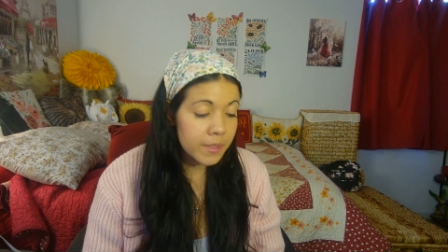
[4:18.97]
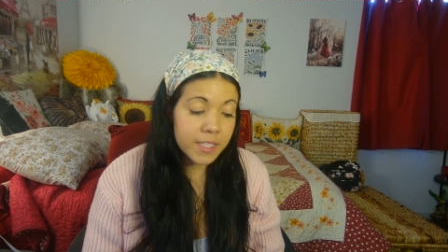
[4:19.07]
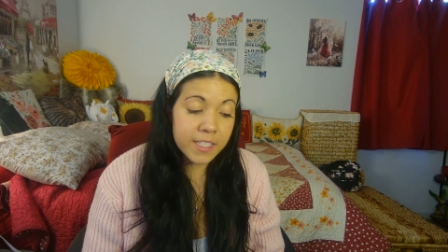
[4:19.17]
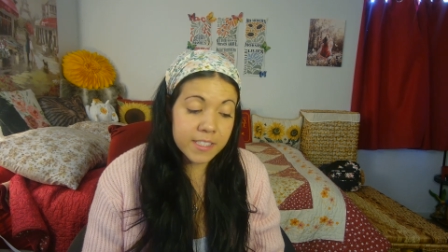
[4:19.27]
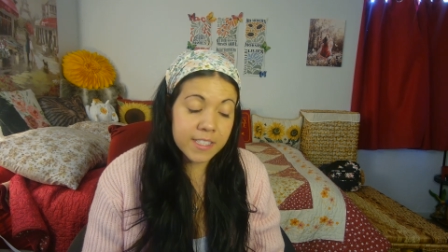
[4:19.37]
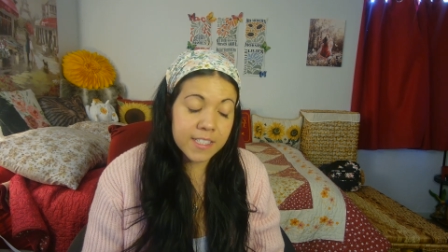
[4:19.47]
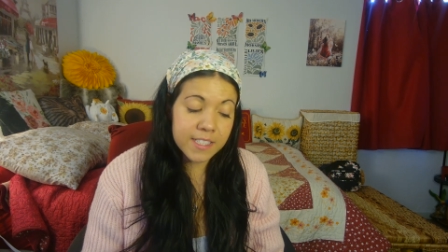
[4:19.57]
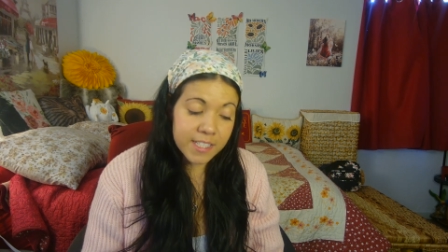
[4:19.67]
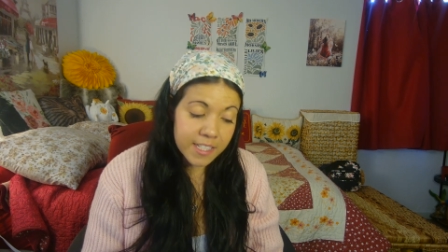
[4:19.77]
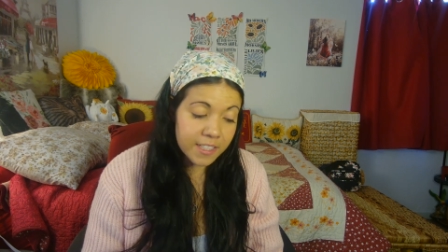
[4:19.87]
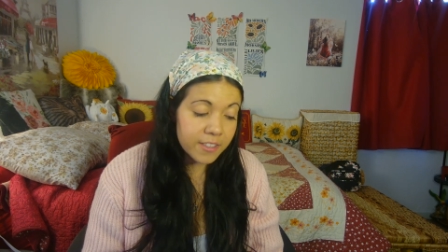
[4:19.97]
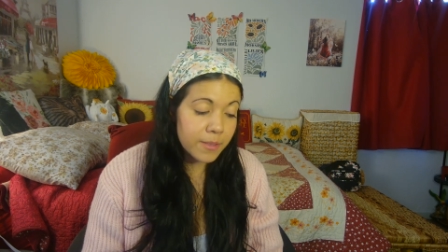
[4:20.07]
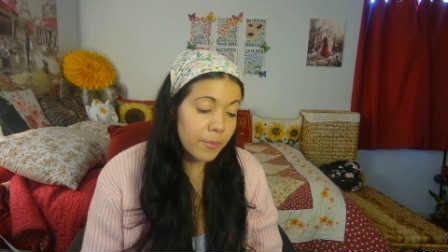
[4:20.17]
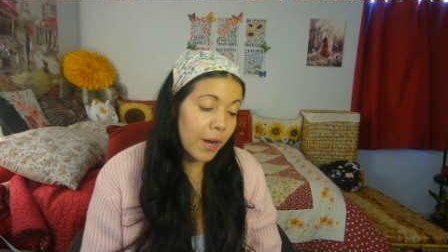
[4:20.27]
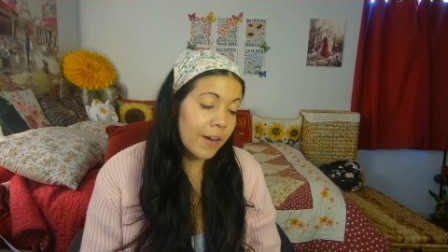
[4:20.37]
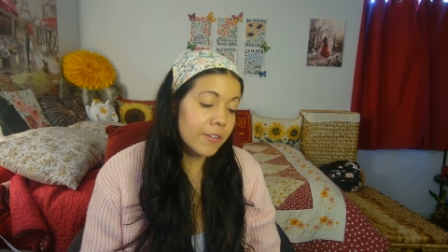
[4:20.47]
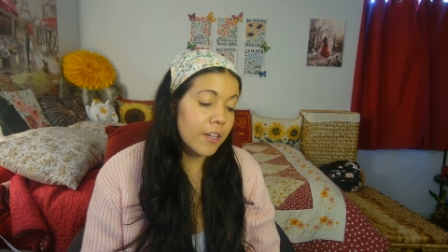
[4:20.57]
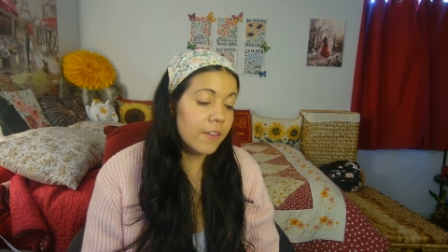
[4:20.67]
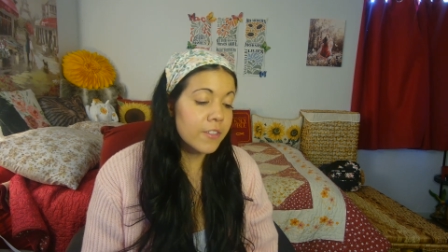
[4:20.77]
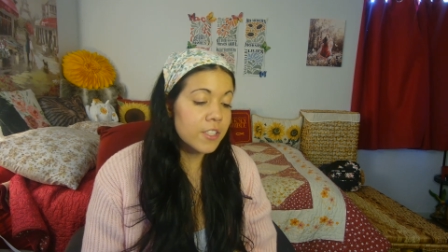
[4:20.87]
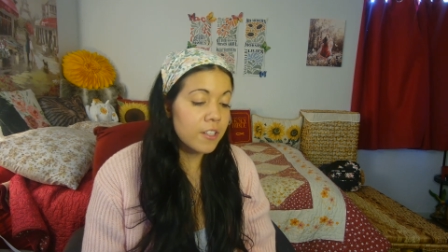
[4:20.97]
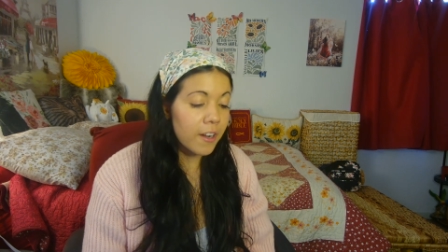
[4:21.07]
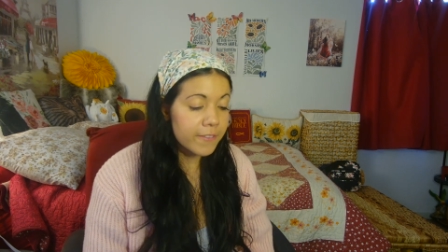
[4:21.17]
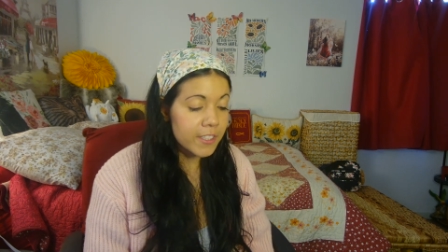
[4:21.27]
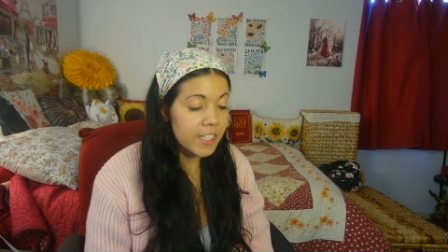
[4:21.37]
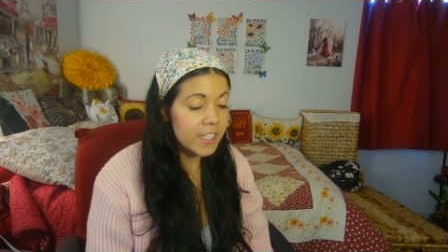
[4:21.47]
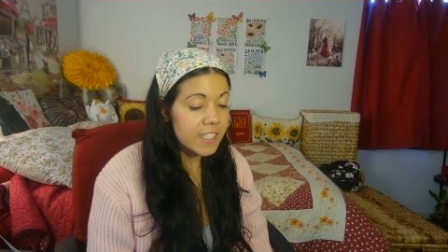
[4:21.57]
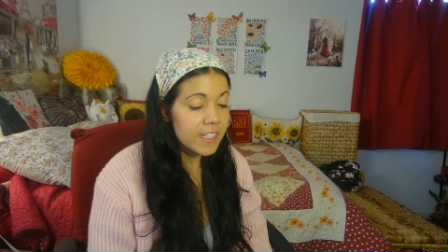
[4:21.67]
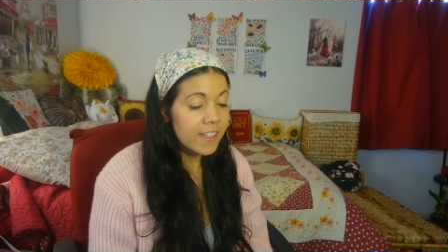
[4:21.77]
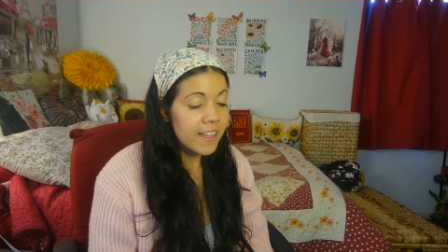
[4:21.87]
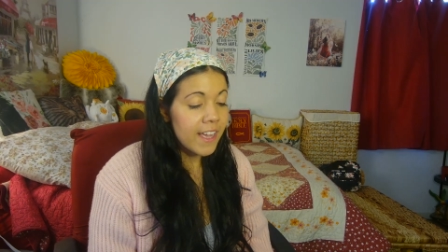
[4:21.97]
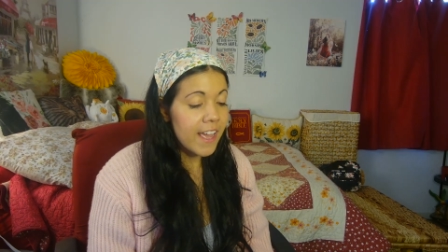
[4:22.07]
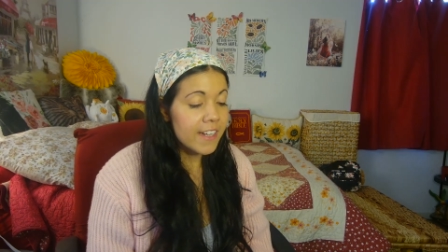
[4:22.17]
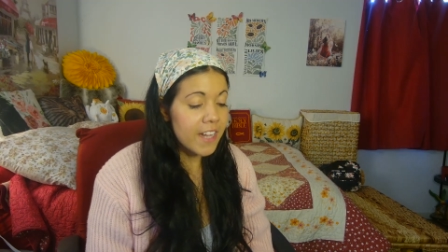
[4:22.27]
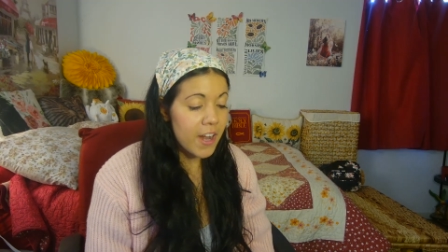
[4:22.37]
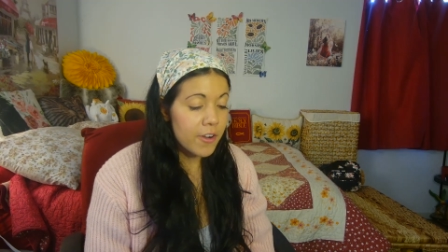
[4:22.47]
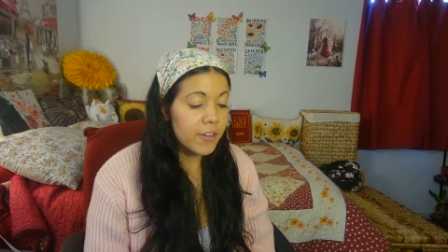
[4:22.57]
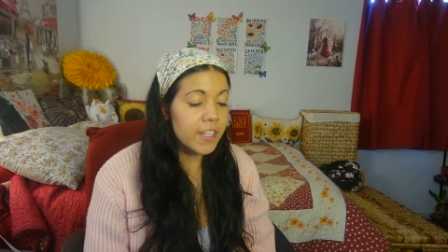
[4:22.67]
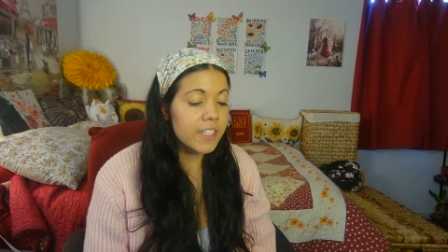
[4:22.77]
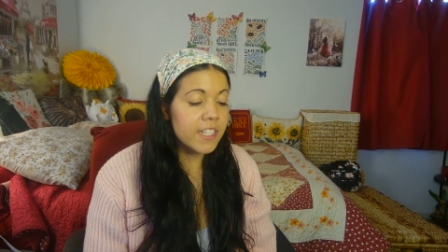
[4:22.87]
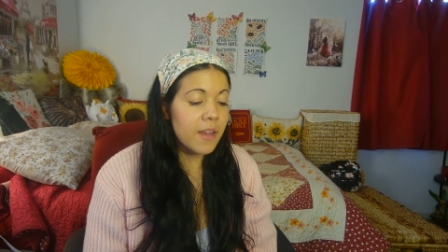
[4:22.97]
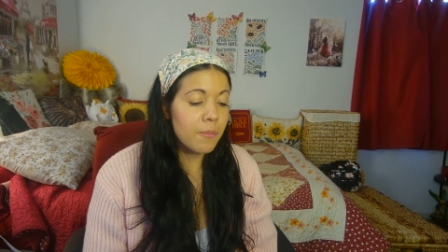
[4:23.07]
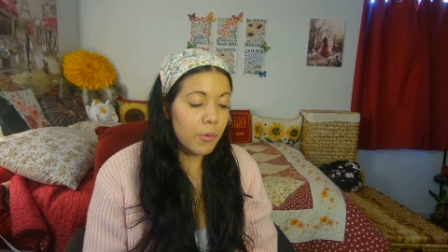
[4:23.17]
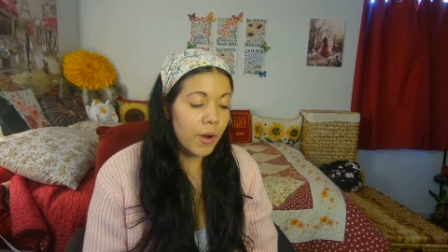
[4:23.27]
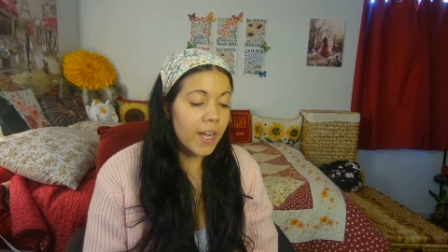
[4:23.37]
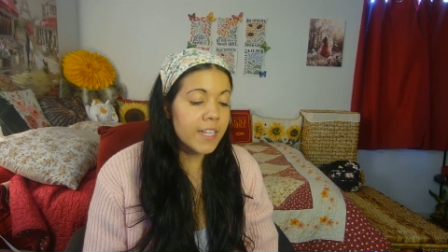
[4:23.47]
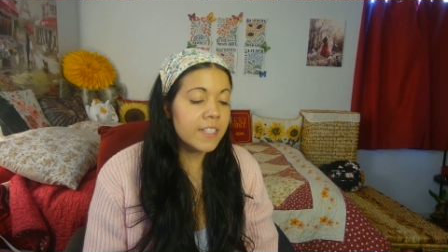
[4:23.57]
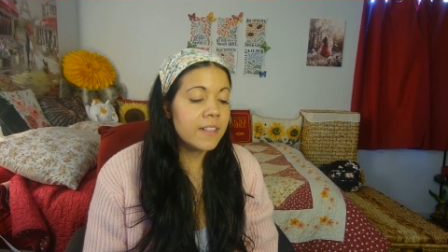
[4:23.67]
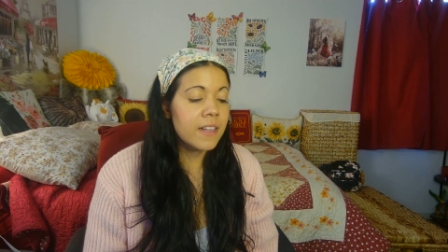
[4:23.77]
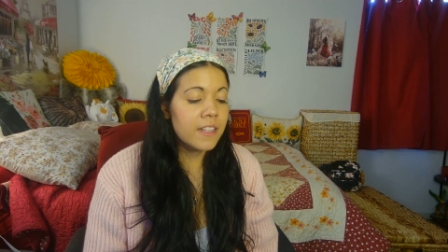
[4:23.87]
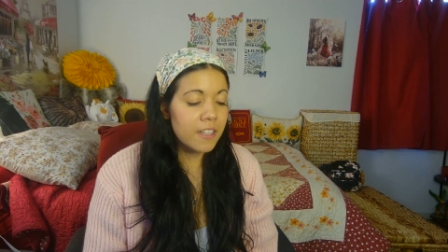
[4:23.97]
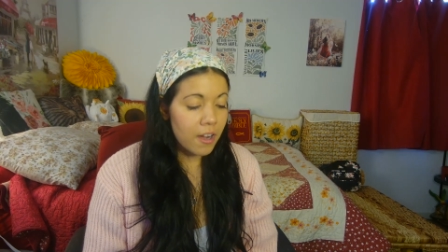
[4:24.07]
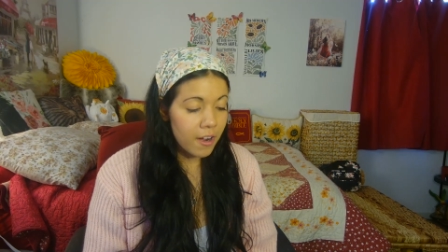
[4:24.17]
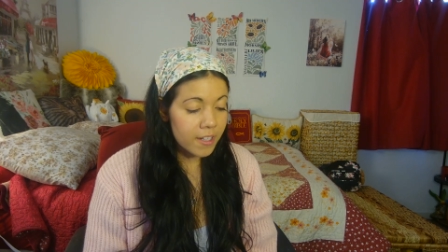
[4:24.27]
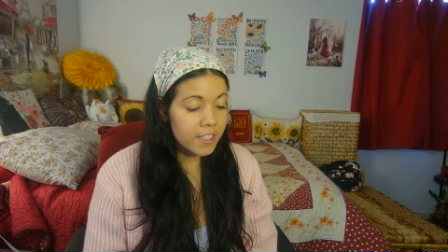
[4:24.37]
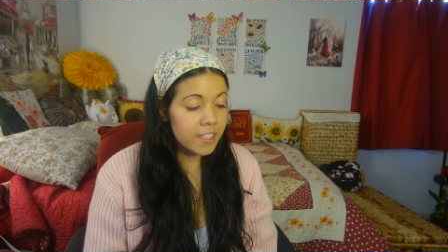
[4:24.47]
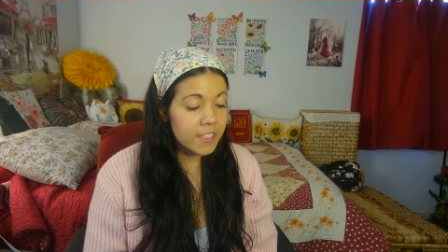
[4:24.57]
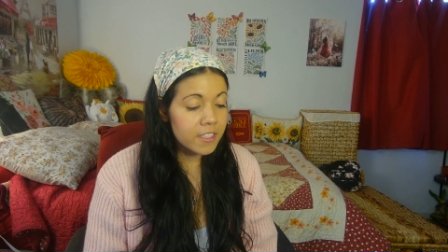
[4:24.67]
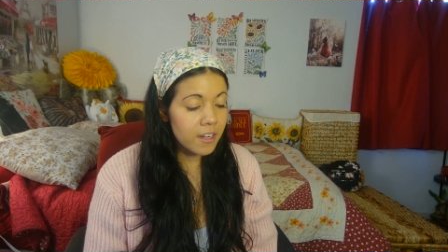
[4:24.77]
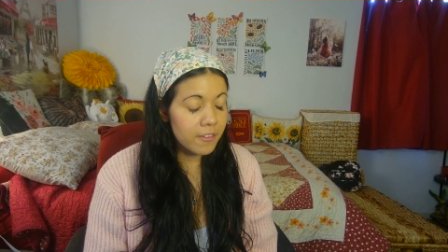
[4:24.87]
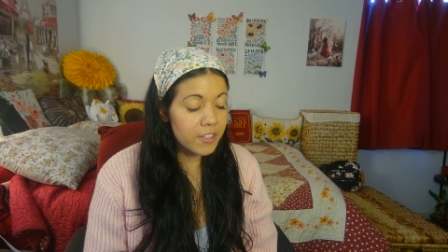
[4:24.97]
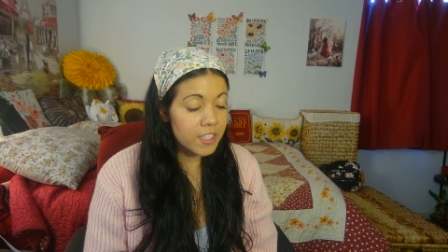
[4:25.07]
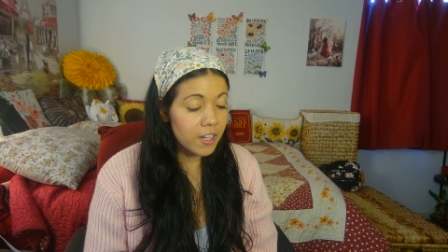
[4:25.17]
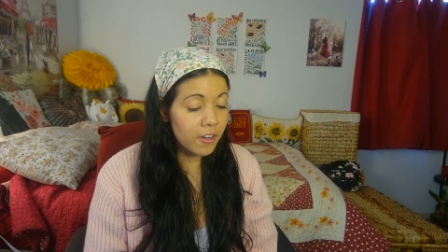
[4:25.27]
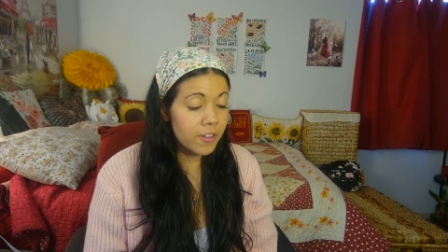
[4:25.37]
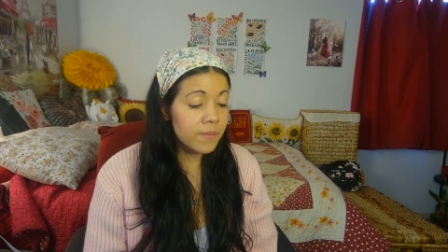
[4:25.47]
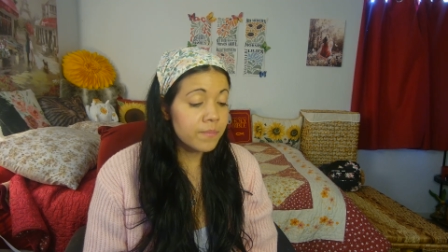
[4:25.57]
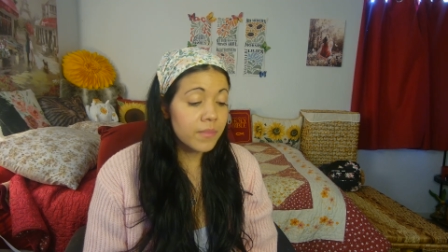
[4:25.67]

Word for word: He is exceedingly proud of his loftiness and arrogance and pride and the haughtiness of his heart.